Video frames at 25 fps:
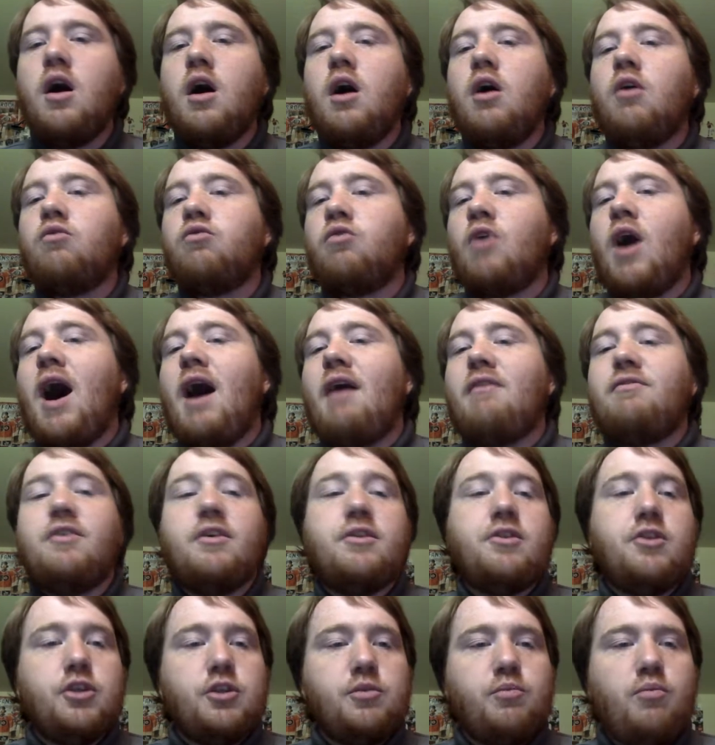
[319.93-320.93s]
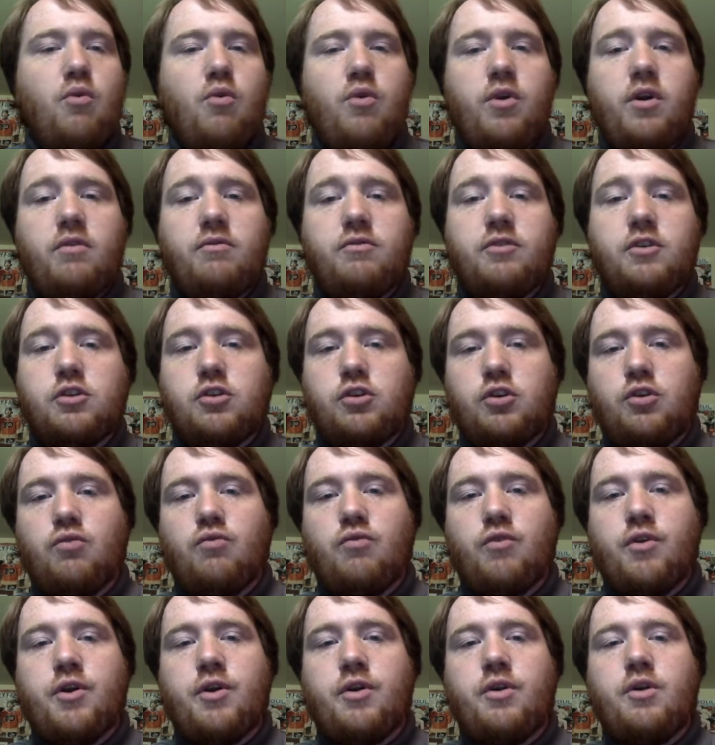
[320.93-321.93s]
Roth at this point of his
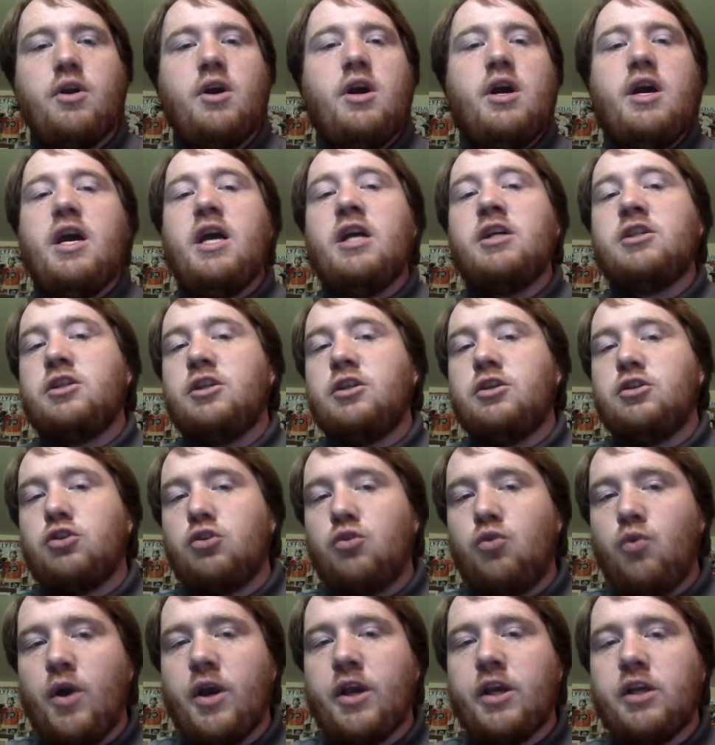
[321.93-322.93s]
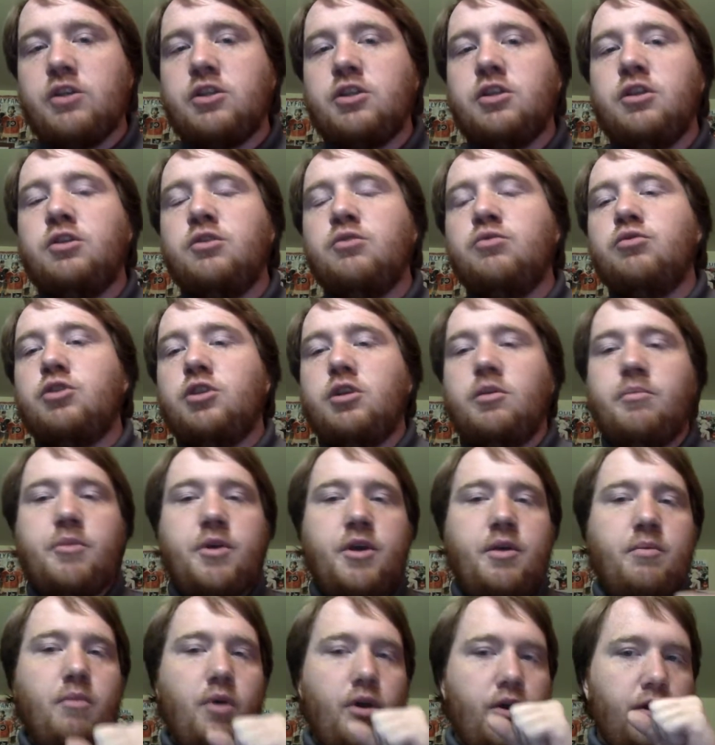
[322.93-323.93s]
career isn't as quick as he used to
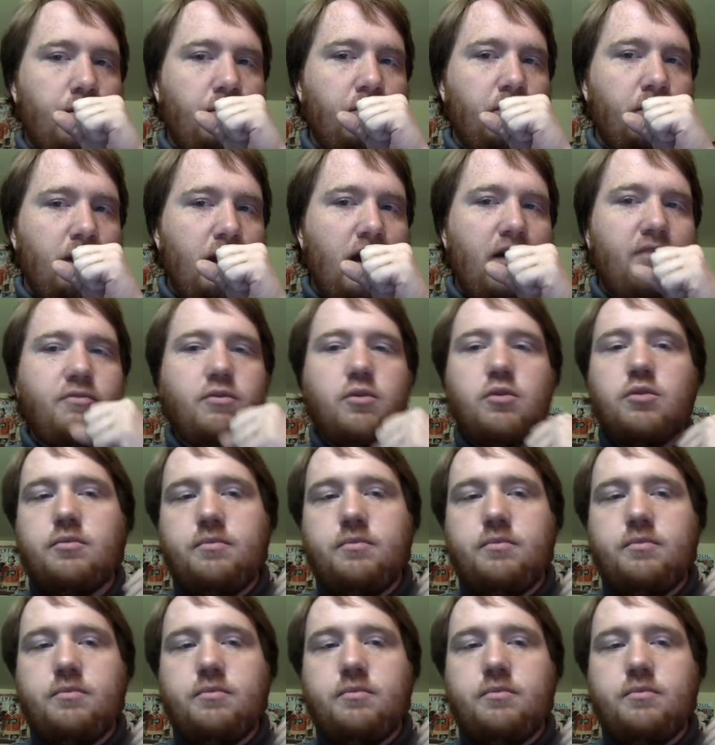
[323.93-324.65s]
be, Michael Roffle.